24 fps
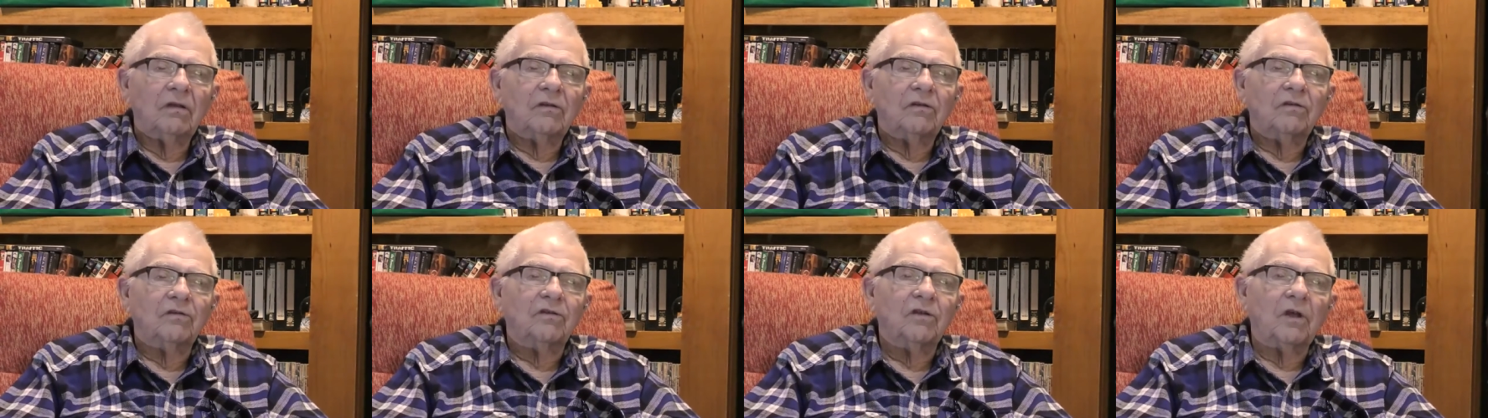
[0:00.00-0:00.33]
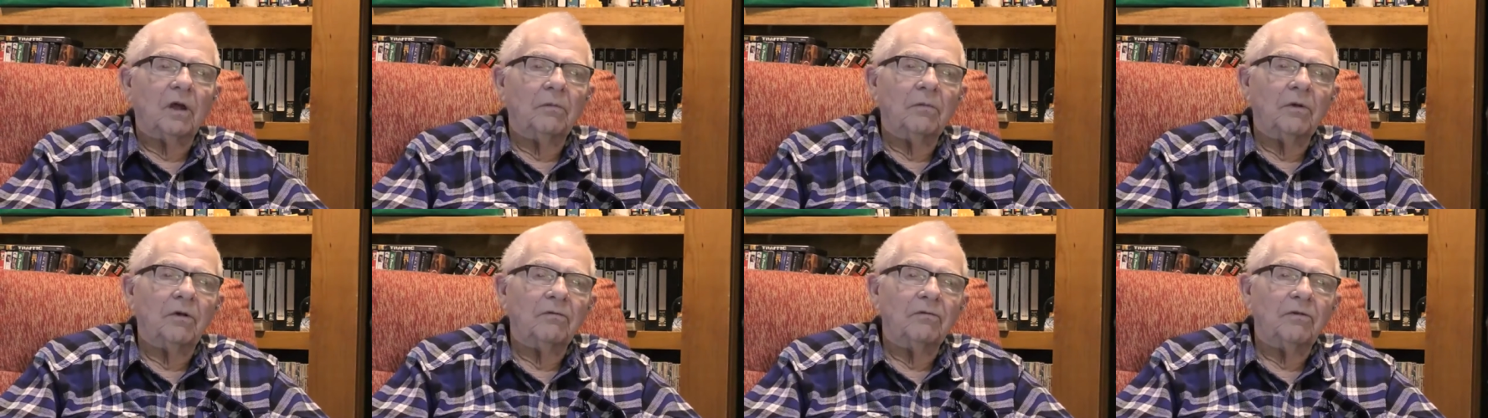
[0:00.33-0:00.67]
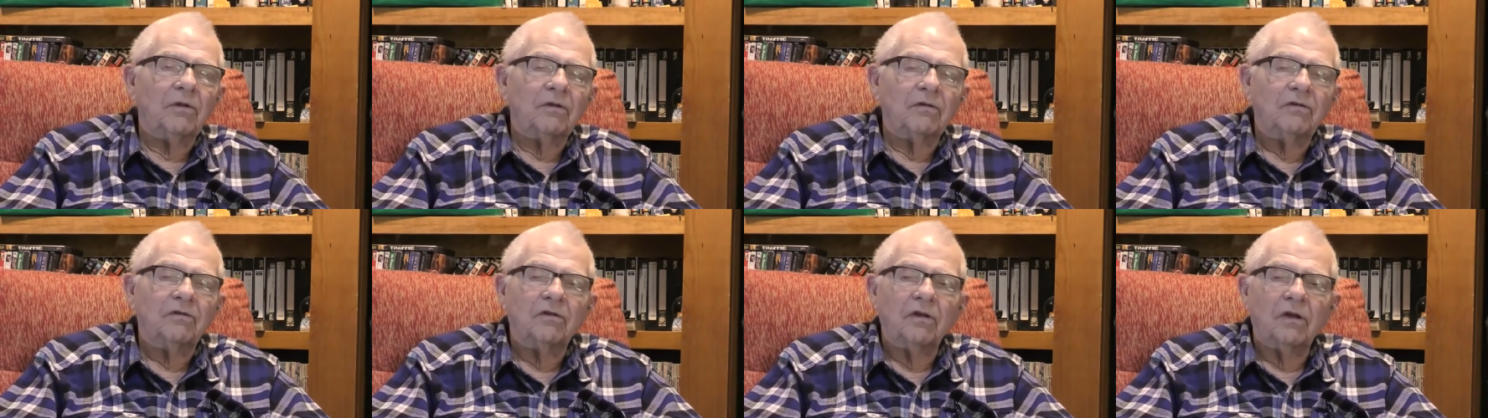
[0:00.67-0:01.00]
some of
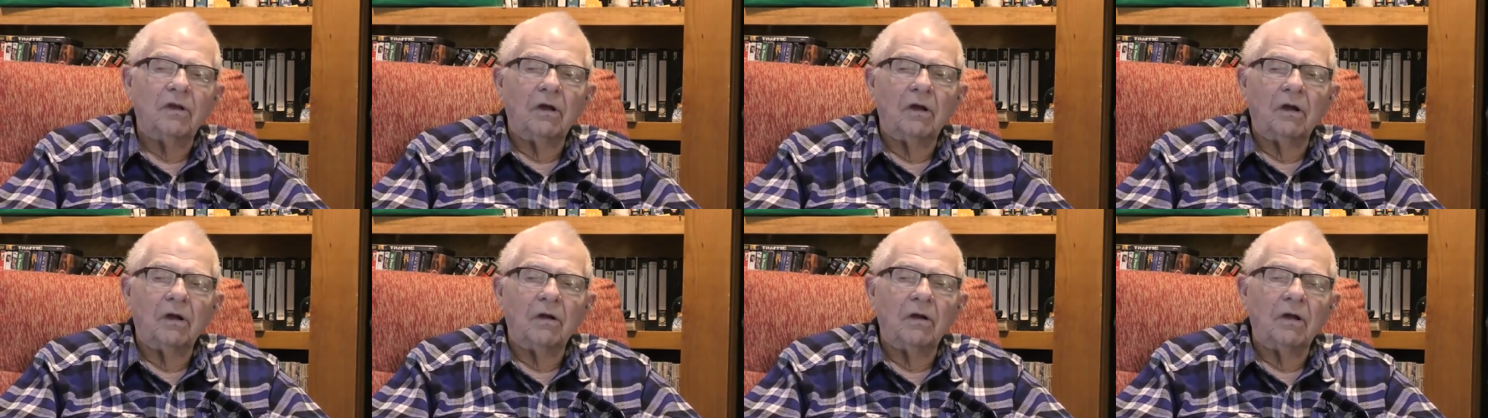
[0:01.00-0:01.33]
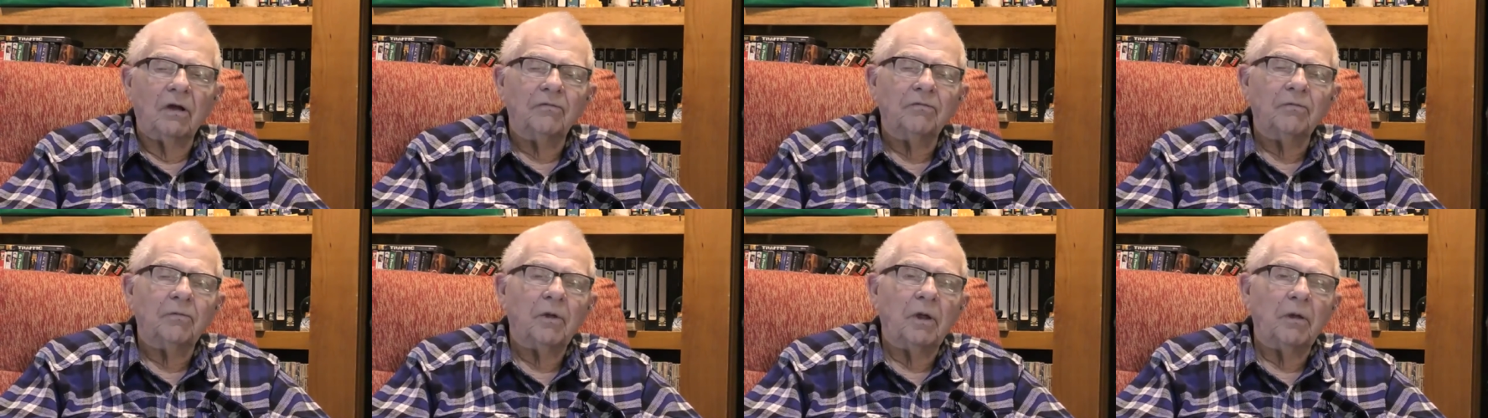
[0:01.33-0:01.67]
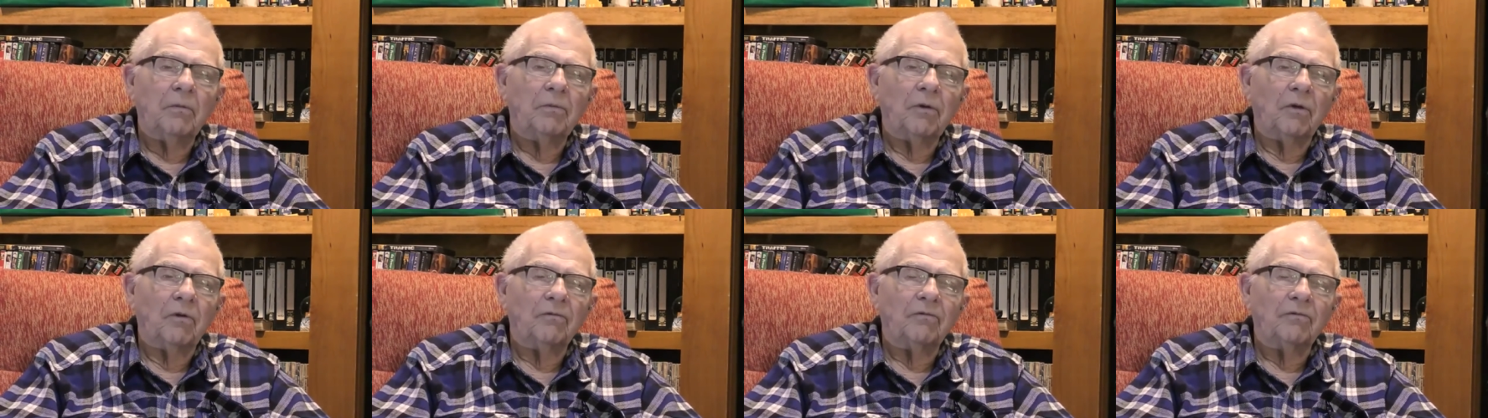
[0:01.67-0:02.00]
the CRF
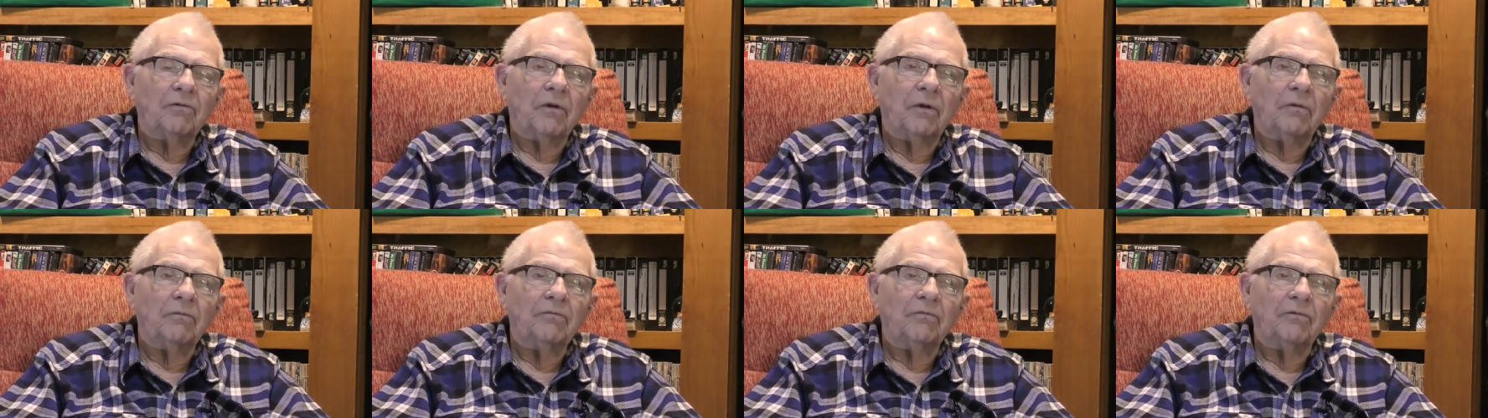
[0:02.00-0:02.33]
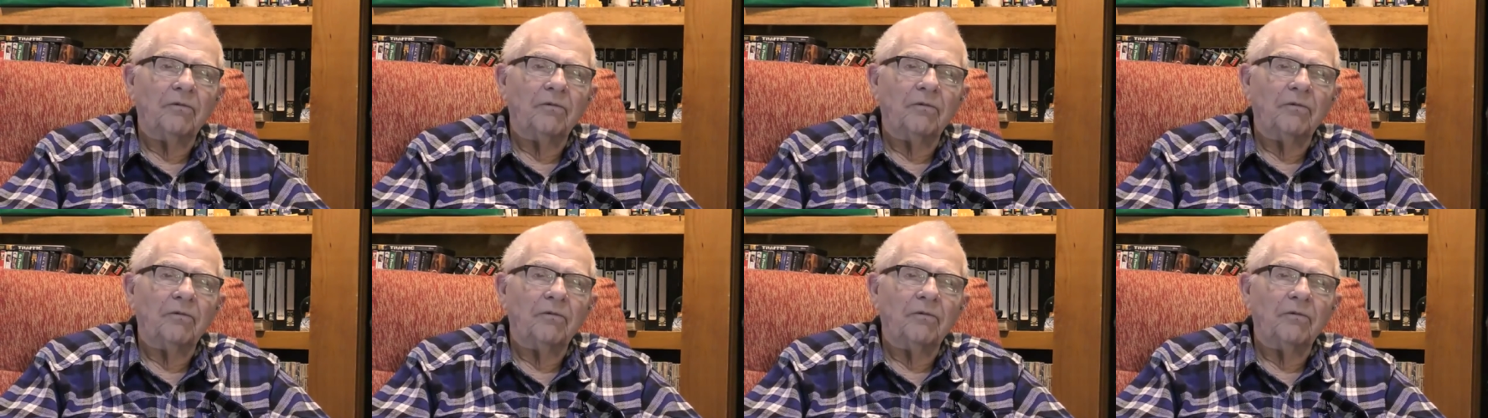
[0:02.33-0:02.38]
people from